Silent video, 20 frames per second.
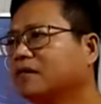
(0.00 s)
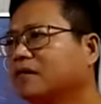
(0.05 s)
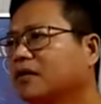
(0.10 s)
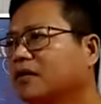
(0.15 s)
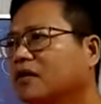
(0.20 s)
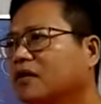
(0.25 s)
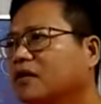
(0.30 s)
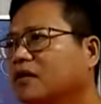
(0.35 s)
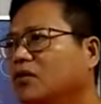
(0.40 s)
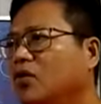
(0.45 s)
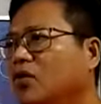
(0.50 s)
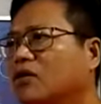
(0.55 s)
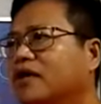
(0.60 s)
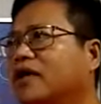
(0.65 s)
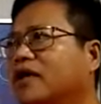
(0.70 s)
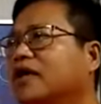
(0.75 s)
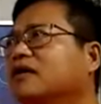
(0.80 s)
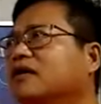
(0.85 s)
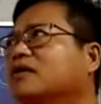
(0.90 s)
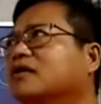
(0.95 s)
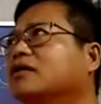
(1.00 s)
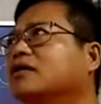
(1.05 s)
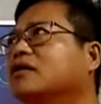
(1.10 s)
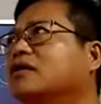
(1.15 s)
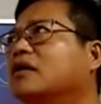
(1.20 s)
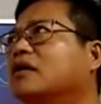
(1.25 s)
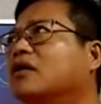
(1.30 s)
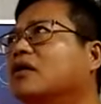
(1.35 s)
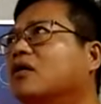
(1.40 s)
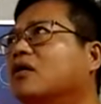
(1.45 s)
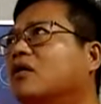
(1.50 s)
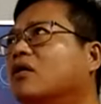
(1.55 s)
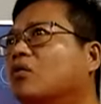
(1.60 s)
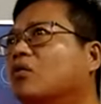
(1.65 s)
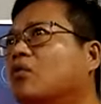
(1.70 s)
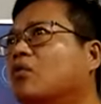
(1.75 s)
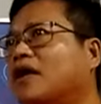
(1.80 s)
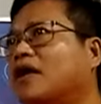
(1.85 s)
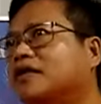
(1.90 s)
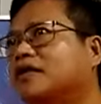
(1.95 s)
looking
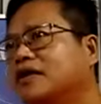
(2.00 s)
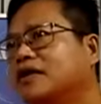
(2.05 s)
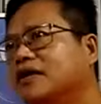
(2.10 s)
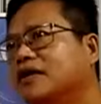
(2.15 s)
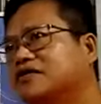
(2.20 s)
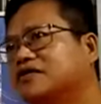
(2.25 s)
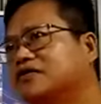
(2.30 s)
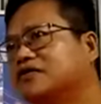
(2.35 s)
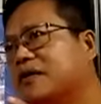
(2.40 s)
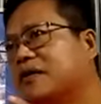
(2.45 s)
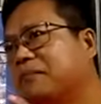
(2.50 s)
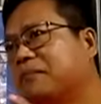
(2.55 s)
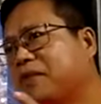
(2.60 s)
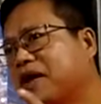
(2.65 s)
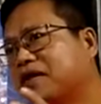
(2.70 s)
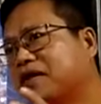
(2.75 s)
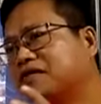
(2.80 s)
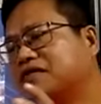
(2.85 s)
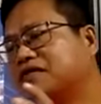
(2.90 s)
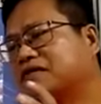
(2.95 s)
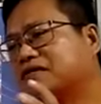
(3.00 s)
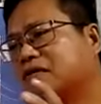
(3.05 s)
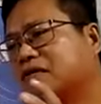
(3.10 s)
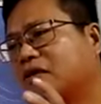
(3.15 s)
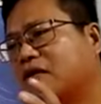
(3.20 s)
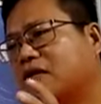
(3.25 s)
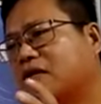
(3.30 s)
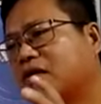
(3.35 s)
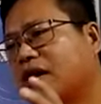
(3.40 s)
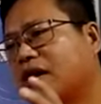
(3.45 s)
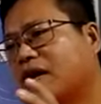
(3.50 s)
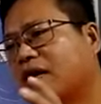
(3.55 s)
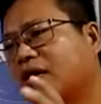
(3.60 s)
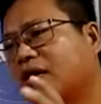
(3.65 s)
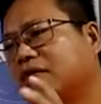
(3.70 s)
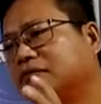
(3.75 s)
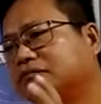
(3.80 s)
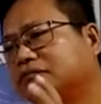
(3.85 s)
what is the best or